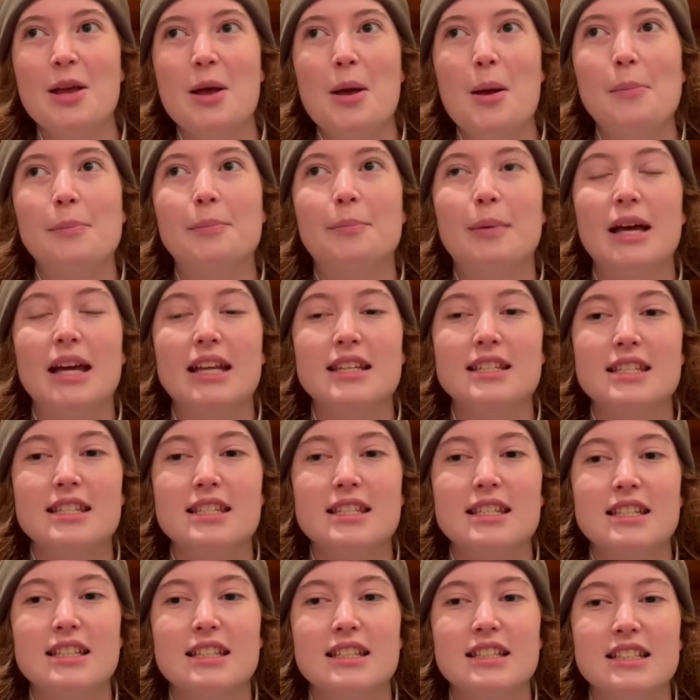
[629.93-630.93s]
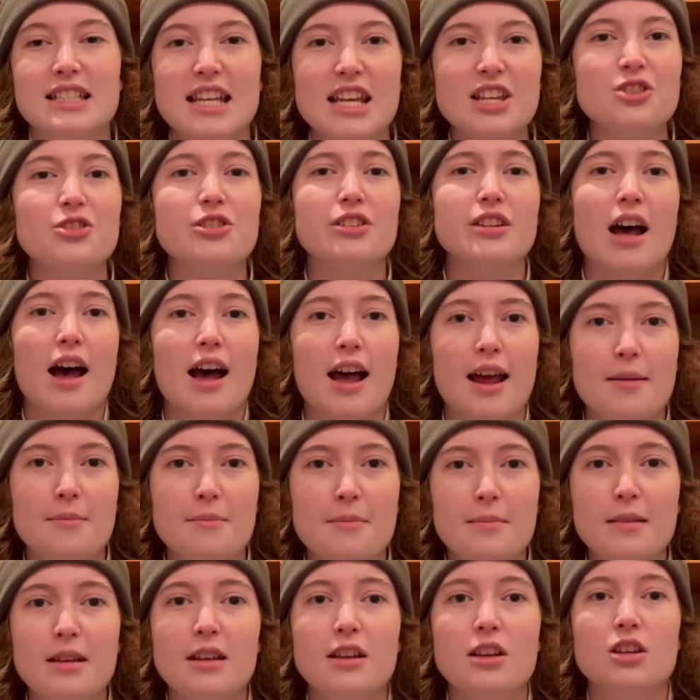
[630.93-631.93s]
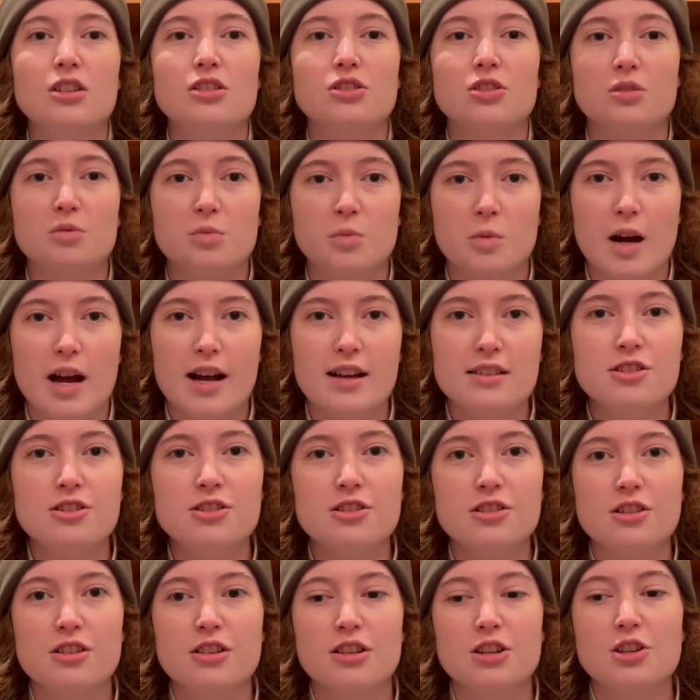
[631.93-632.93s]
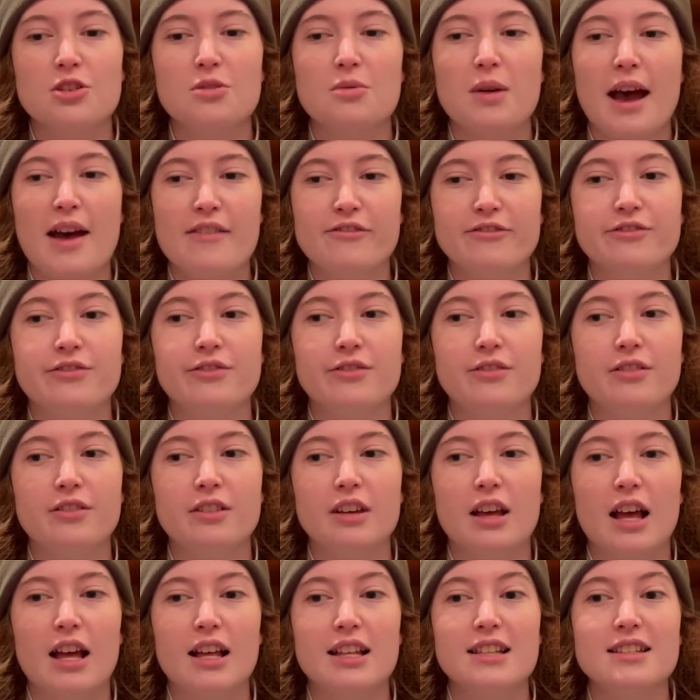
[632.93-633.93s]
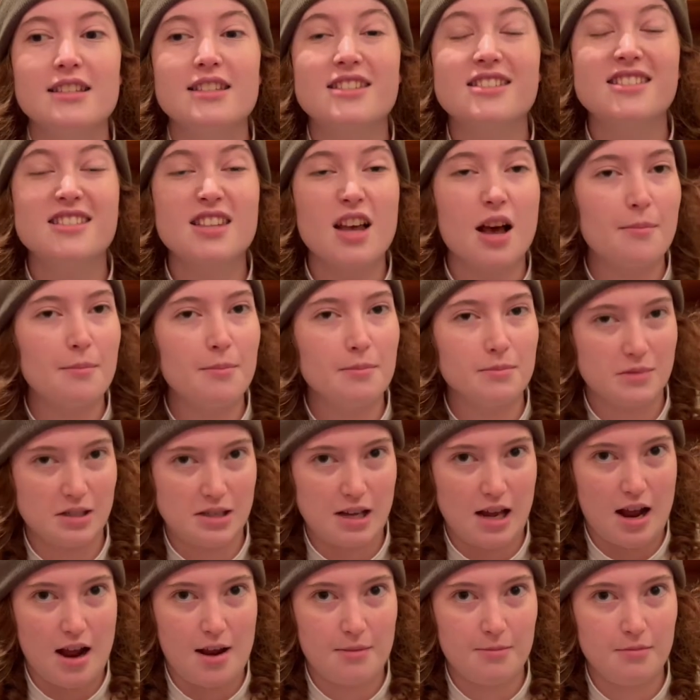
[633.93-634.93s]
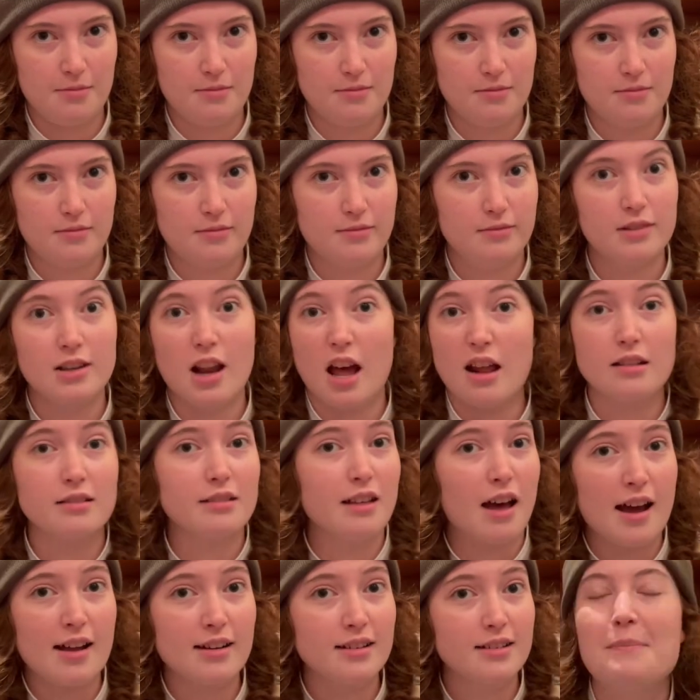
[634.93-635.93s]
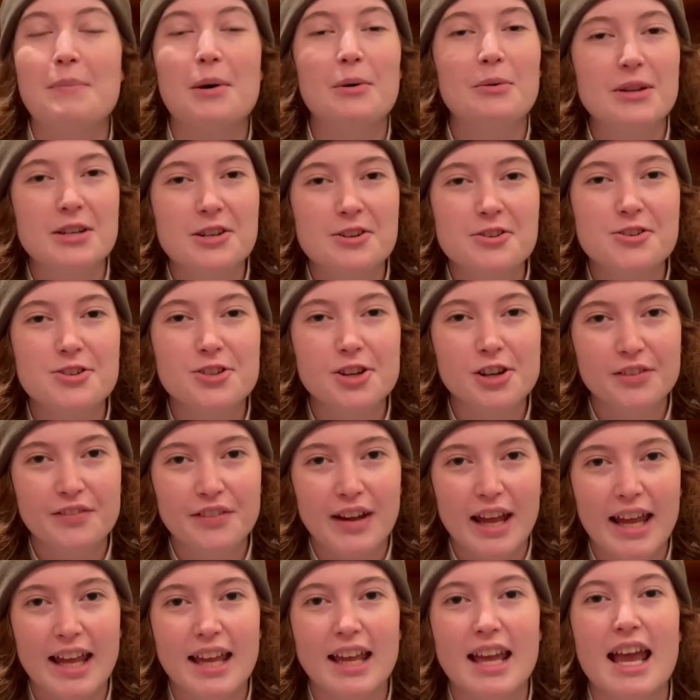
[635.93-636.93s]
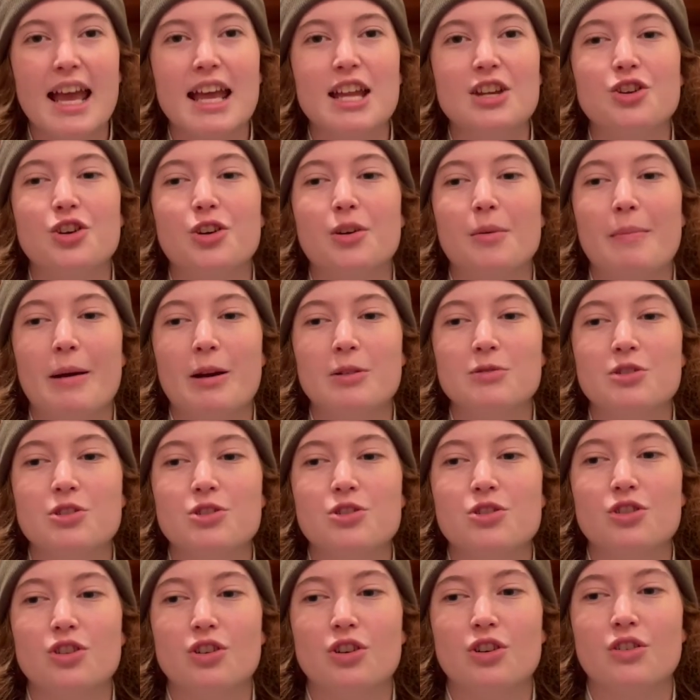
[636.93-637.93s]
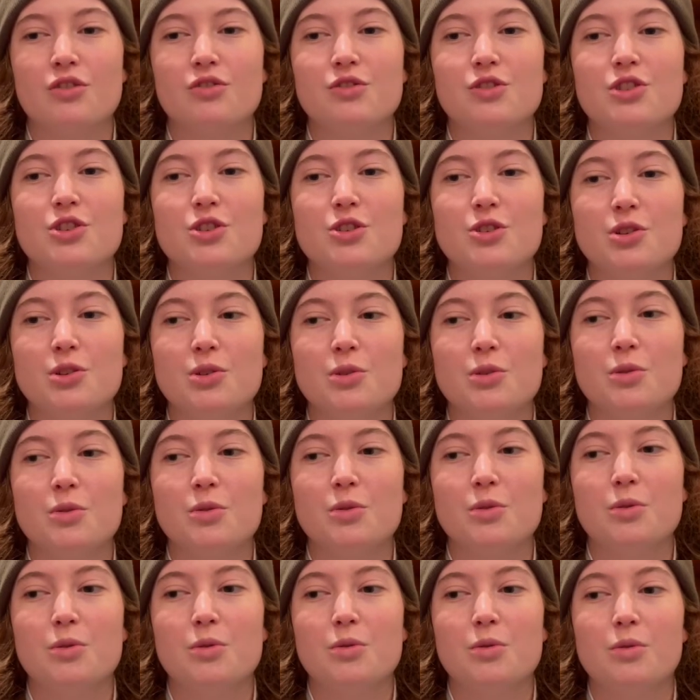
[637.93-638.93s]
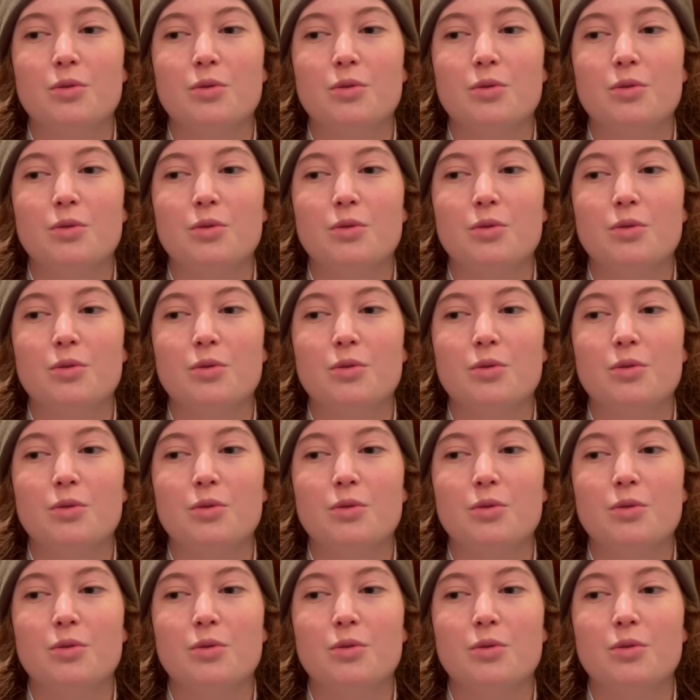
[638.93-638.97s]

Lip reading: But take your time. Don't rush. You have some time. Not a lot. But when you're serving and you're about to serve to